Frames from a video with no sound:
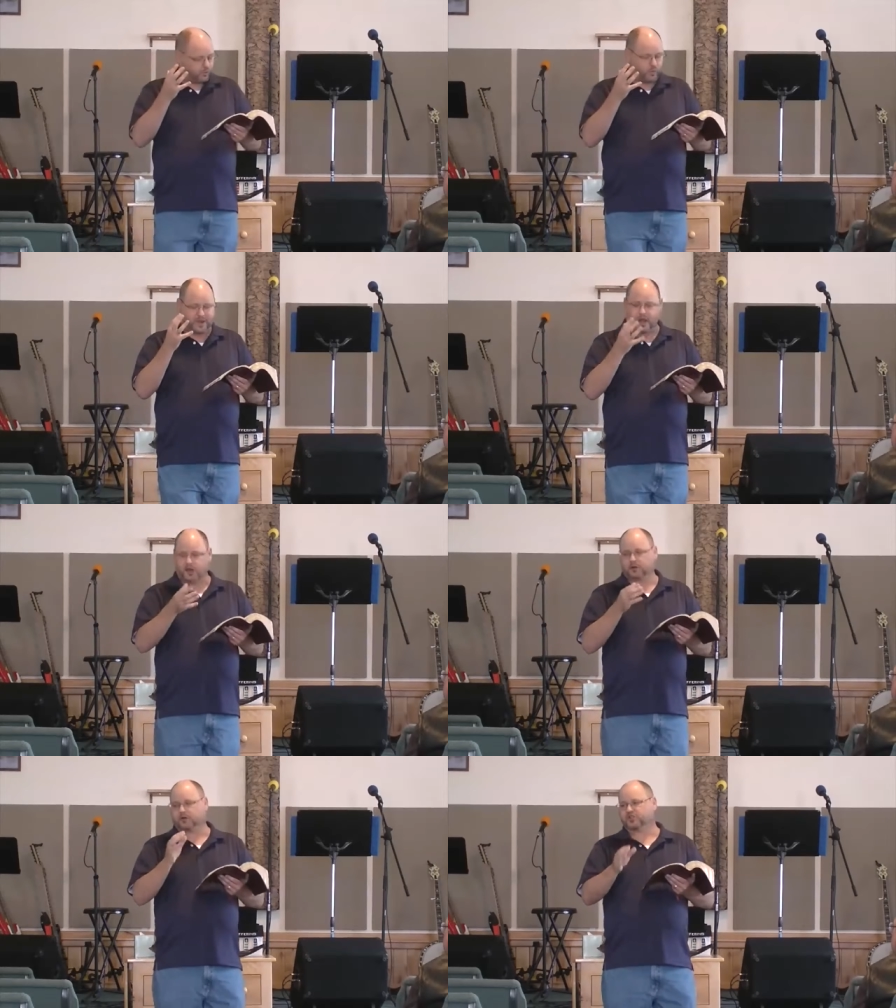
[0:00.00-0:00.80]
we
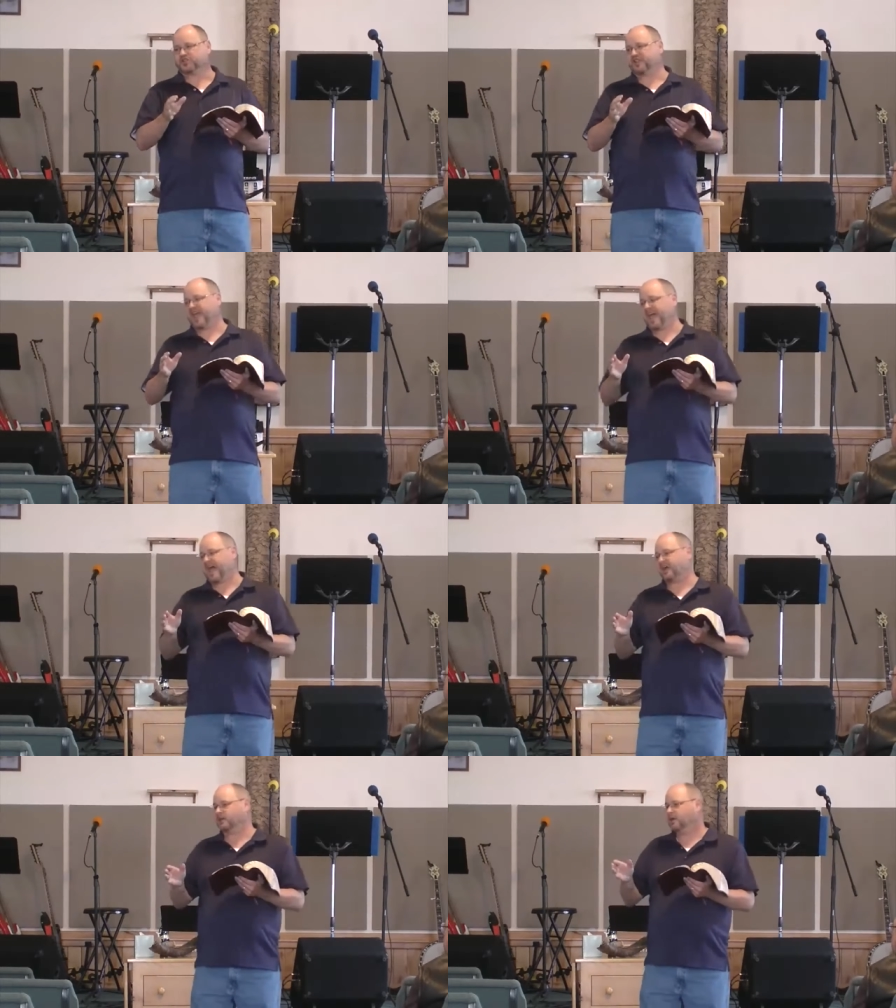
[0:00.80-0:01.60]

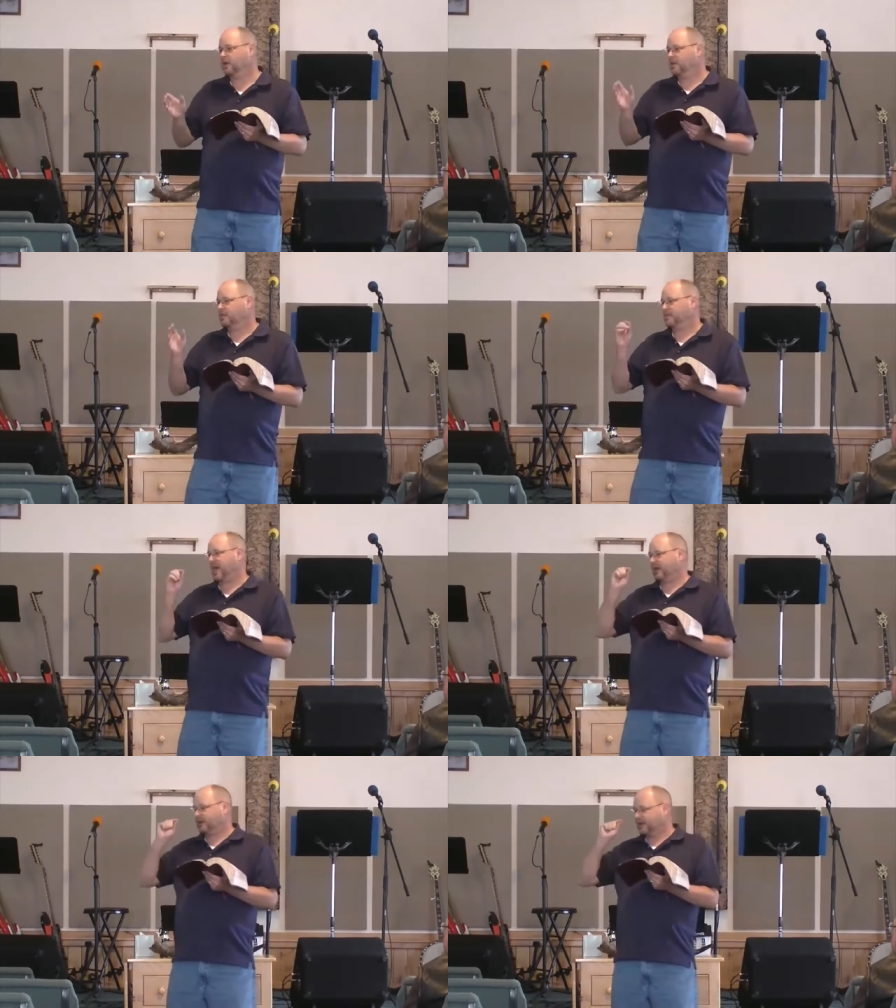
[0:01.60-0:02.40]
understand
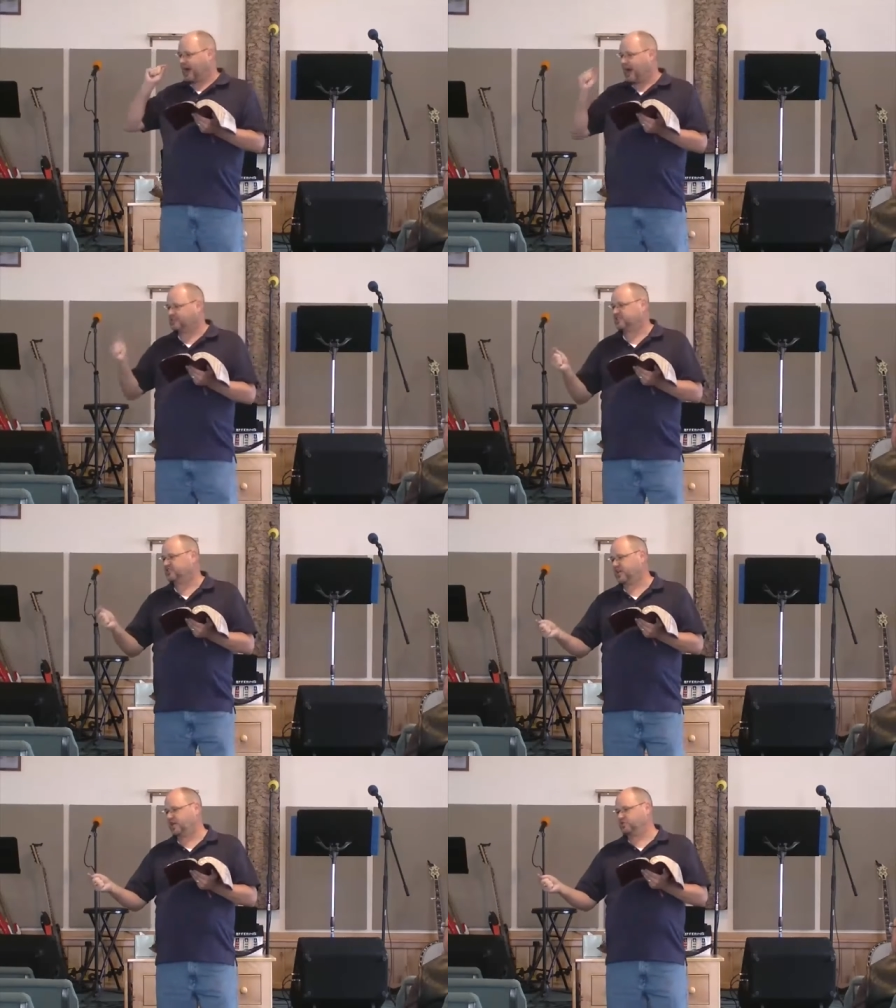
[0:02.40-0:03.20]
that God's
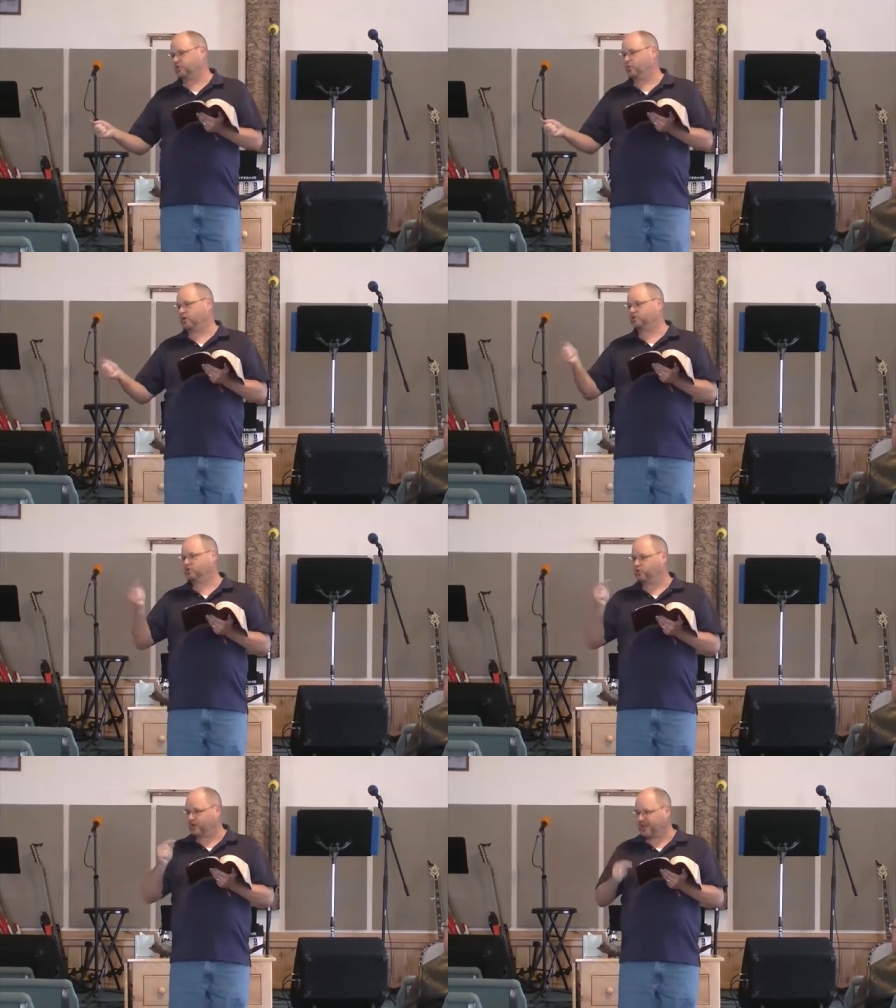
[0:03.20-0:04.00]
intention was
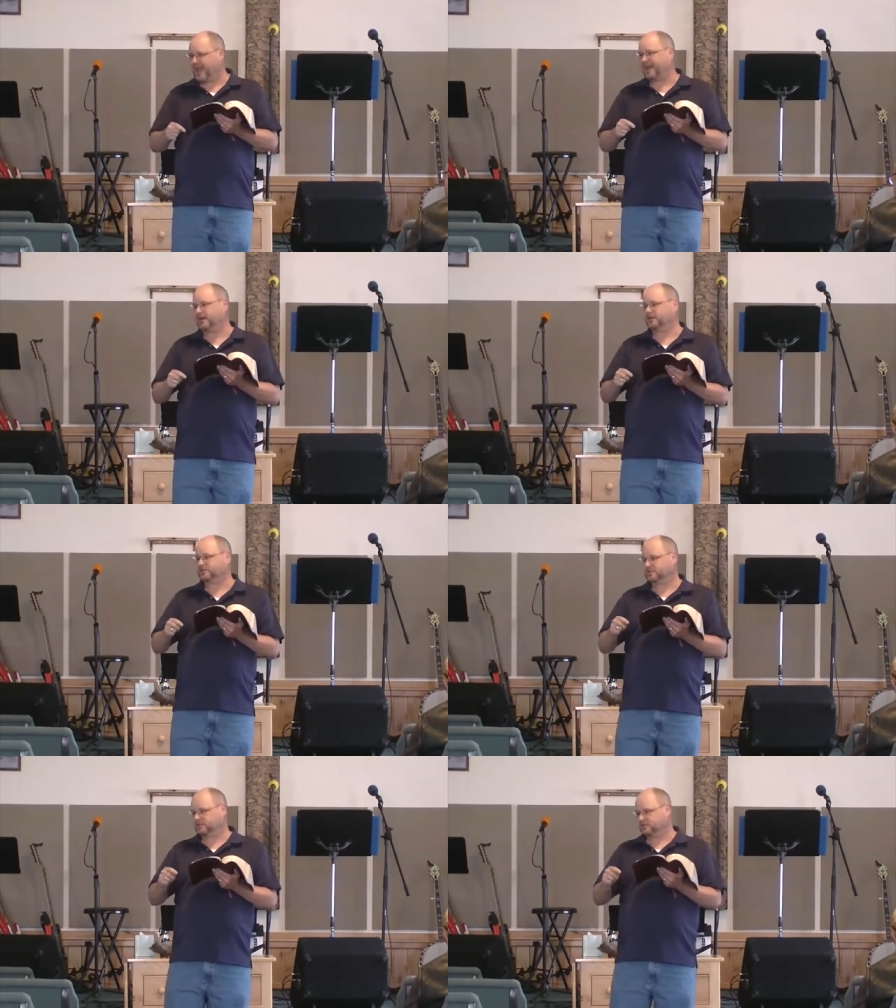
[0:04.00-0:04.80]
to create
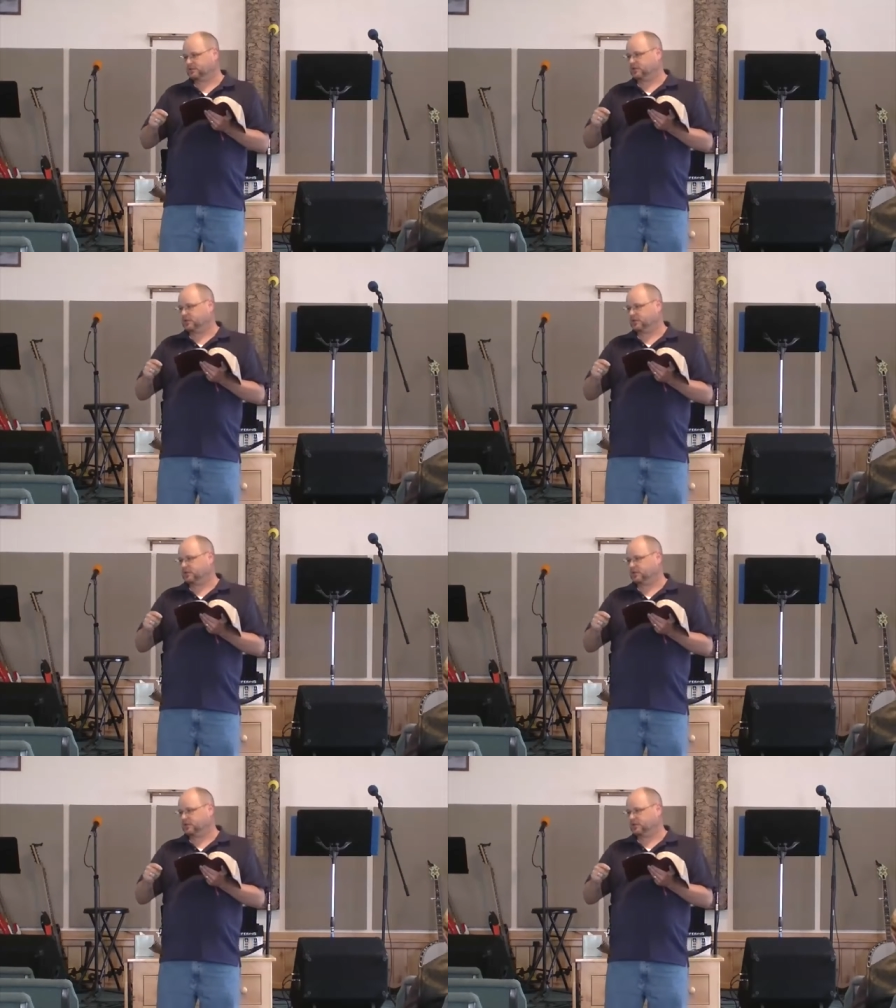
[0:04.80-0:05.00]
us